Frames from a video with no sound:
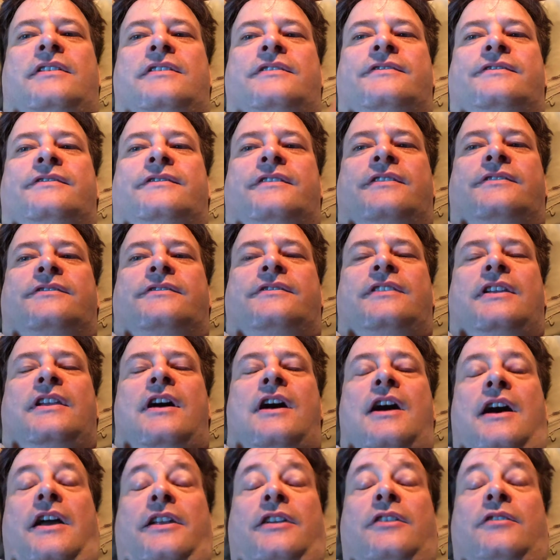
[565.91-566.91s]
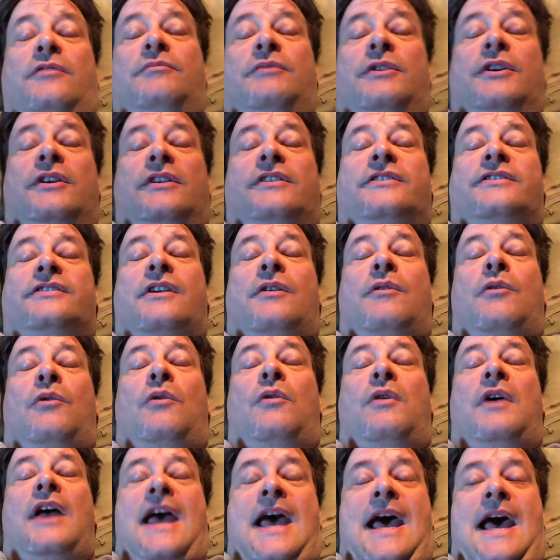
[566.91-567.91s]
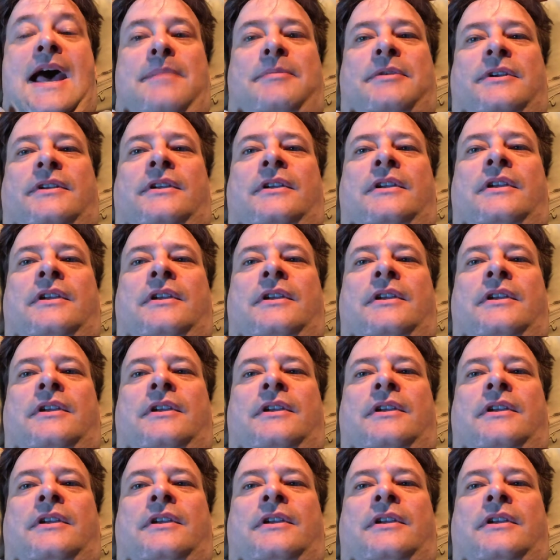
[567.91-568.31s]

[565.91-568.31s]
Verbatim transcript: It's, it's the audiobooks app.